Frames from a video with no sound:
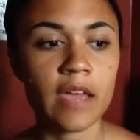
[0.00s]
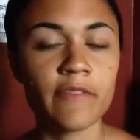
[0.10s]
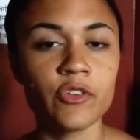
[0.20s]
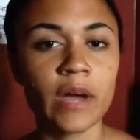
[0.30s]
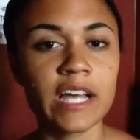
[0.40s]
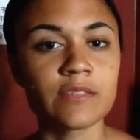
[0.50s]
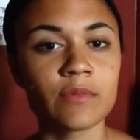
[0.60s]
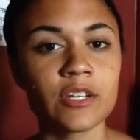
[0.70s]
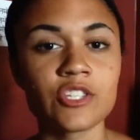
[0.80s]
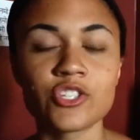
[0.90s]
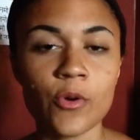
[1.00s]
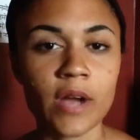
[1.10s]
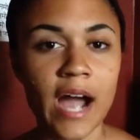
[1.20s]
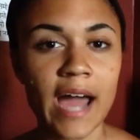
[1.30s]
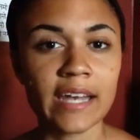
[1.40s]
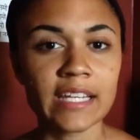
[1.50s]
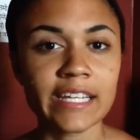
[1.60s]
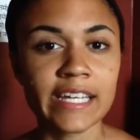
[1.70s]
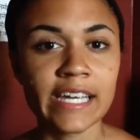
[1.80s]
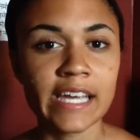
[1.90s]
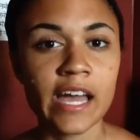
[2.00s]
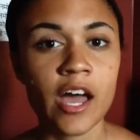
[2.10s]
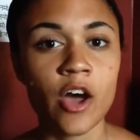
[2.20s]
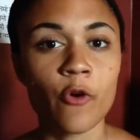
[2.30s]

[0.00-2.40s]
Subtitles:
If you guys would so kindly